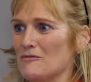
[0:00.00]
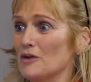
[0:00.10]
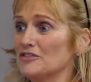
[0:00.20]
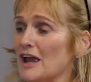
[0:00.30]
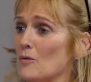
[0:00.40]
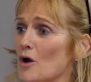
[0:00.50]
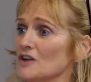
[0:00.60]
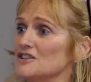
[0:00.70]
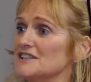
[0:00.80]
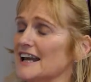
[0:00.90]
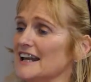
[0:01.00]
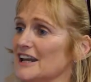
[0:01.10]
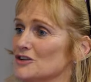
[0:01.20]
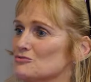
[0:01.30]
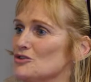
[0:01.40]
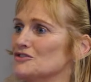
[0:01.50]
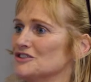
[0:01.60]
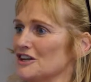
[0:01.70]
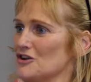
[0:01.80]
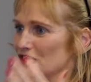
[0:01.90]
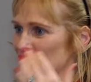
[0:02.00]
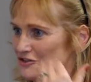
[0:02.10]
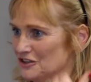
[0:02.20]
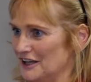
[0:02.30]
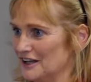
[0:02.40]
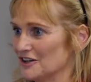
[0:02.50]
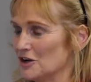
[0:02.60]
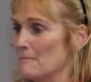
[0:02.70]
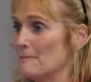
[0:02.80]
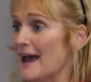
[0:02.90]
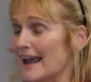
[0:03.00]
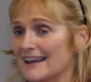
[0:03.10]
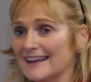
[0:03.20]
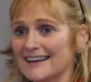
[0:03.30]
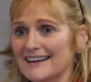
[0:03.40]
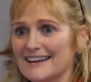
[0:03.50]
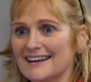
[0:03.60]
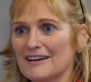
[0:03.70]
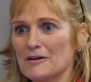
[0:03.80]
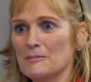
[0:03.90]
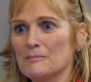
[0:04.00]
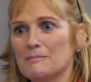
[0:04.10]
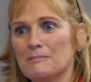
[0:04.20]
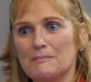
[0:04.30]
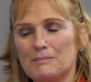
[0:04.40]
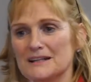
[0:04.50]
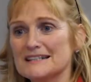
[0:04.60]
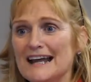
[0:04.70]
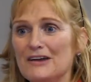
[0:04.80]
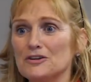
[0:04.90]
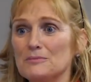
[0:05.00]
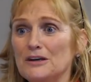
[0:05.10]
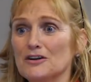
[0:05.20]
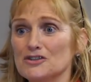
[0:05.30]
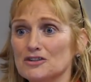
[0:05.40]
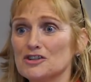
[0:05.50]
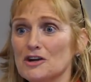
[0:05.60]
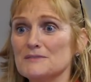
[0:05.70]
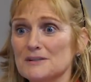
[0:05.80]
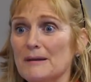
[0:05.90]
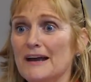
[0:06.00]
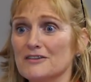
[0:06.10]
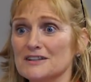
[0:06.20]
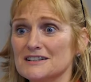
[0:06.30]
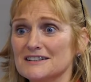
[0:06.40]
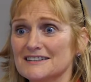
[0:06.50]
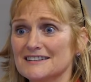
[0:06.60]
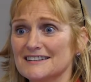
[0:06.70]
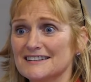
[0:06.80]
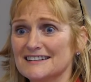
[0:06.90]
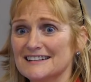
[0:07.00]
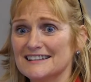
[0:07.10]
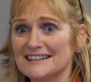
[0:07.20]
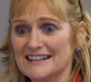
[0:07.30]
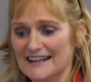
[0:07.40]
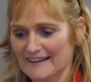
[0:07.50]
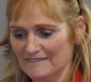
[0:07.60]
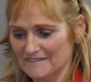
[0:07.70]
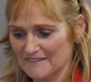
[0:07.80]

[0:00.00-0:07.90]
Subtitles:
What they want is they need roots. They know each other, that they can come back. But it's now going to be on your term as a parent. Yeah.